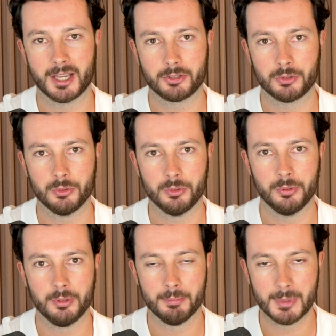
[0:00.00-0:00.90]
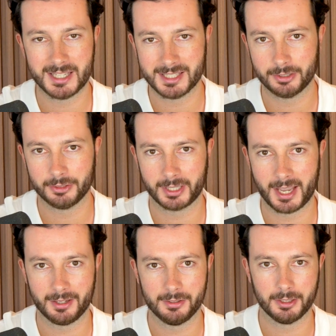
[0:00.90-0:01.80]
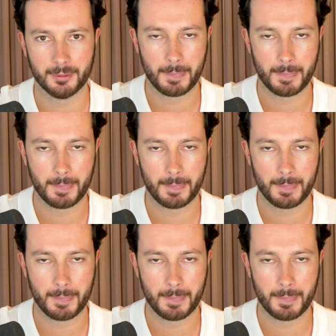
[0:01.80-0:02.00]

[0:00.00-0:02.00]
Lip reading: an actual meeting on the calendar.